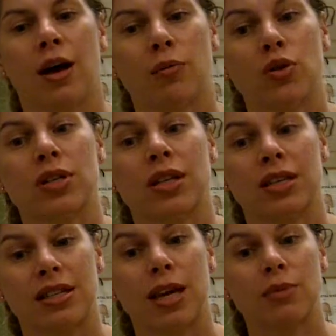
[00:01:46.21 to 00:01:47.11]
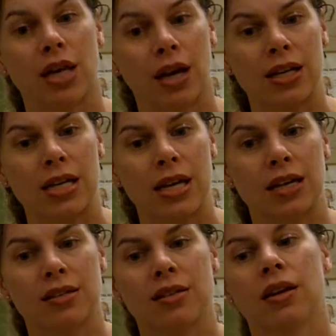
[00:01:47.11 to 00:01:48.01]
using the same
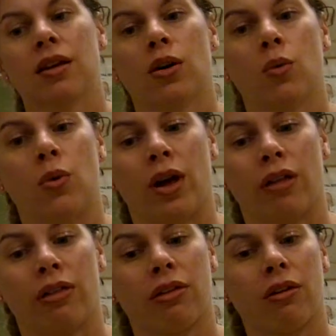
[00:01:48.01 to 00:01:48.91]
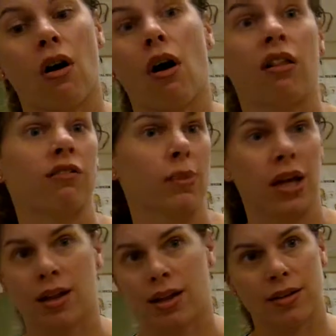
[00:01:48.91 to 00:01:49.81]
techniques with all of my
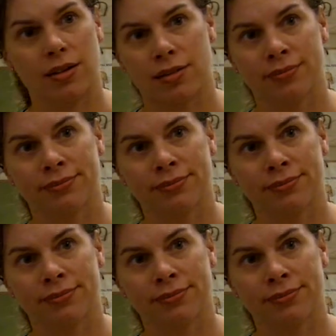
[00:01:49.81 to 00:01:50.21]
clients.